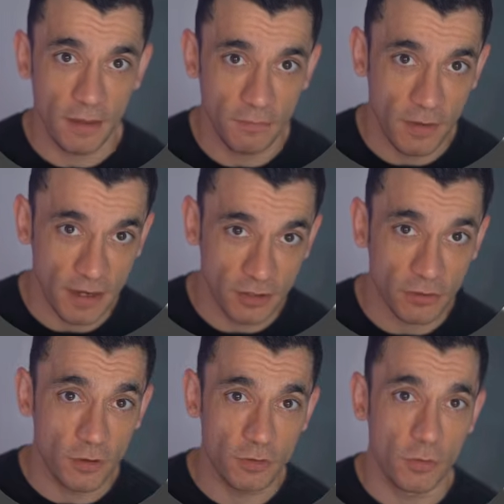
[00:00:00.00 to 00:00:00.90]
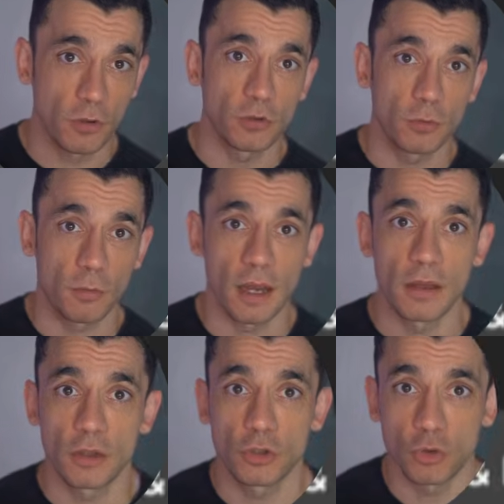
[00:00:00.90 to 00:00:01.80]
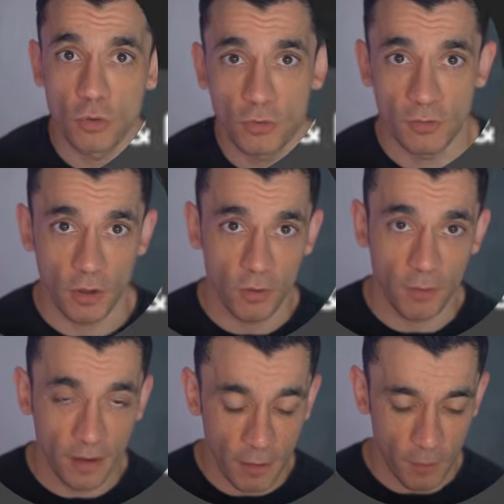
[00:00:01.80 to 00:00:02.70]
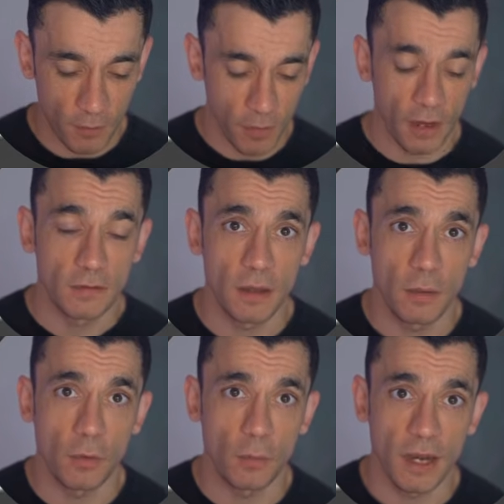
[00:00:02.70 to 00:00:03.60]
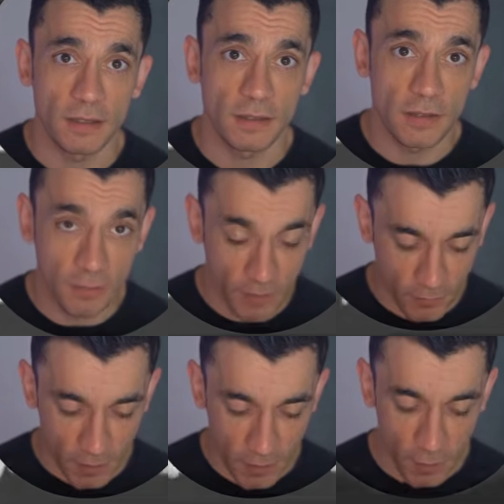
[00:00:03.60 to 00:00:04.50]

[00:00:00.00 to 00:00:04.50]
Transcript: For each of those rows, prepare a short follow-up email draft reminding them to finish